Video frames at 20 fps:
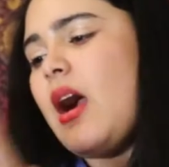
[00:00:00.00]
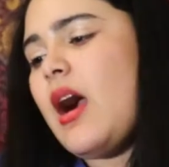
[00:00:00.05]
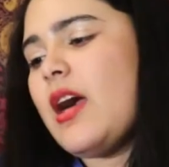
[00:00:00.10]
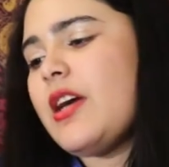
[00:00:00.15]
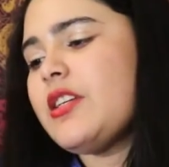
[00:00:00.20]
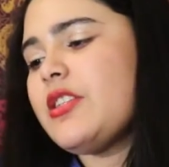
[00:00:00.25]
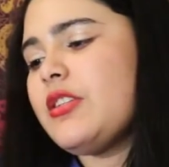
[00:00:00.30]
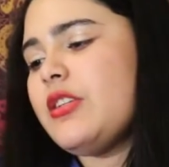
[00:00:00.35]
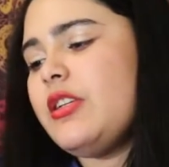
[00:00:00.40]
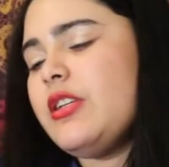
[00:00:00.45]

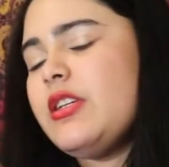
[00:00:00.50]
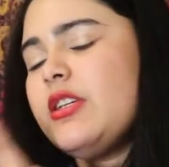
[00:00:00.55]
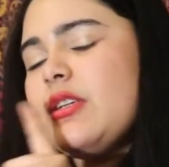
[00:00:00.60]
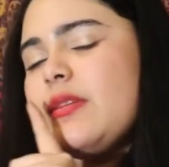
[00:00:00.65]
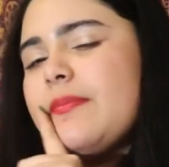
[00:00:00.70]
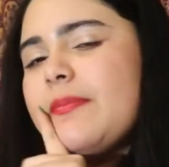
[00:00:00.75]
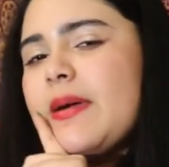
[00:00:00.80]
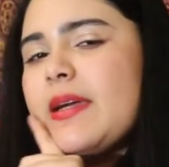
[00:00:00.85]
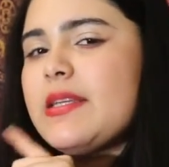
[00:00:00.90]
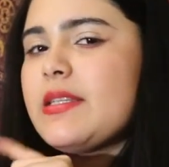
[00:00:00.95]

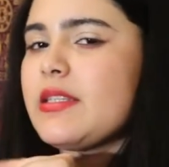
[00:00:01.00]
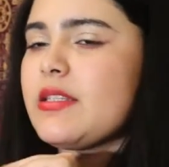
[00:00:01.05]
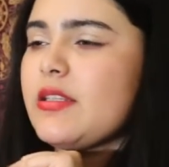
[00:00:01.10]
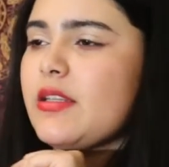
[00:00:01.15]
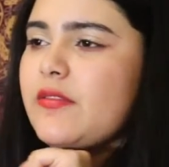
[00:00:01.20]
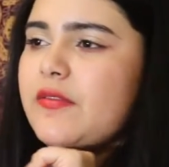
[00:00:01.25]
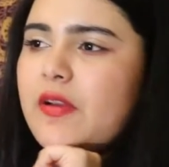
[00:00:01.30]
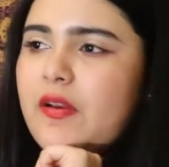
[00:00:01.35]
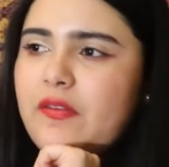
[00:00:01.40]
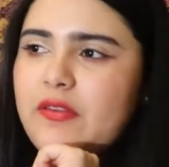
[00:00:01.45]
Actually, my
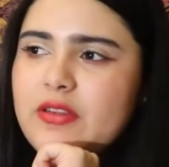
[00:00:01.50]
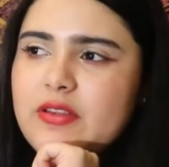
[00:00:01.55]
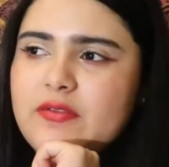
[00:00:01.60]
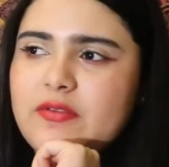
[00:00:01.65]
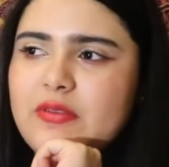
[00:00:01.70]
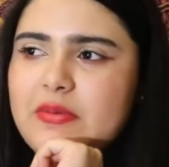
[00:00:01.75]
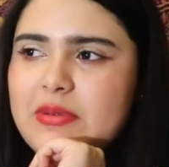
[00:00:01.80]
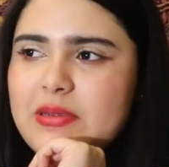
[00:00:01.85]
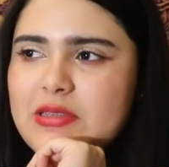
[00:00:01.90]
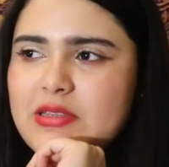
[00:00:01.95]
sister found this
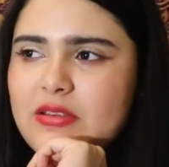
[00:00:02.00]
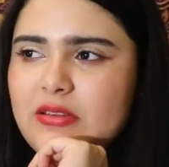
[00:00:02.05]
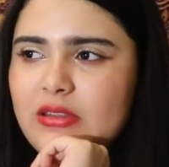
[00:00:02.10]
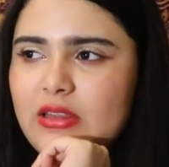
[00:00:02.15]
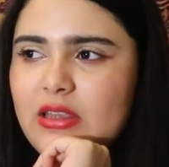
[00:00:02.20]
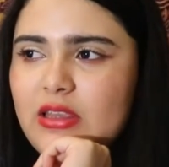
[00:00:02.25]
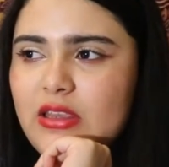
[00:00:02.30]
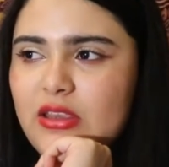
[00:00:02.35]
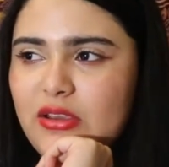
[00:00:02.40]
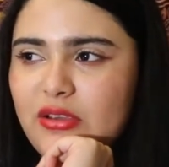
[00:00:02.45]
for me, so
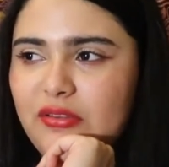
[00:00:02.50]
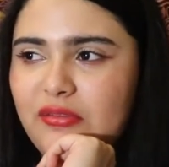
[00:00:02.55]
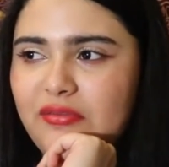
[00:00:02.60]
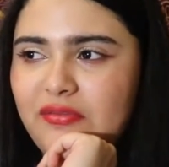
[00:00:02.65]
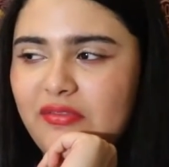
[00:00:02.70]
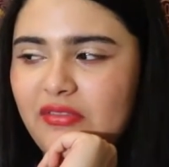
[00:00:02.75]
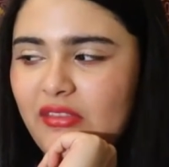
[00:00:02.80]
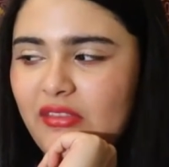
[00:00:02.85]
thank you.